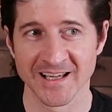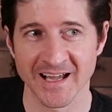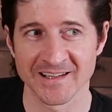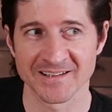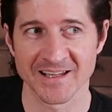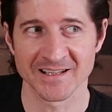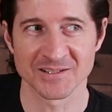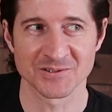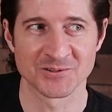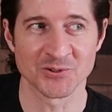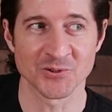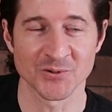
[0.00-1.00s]
And then
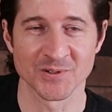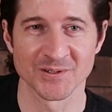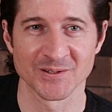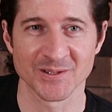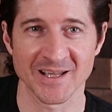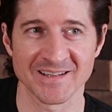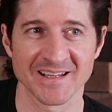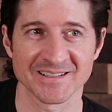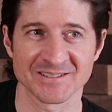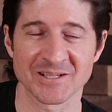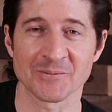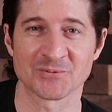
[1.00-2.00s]
to and then
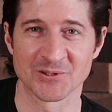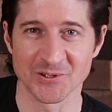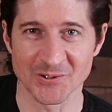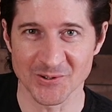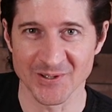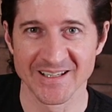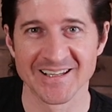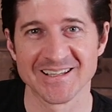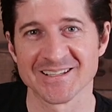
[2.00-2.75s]
step two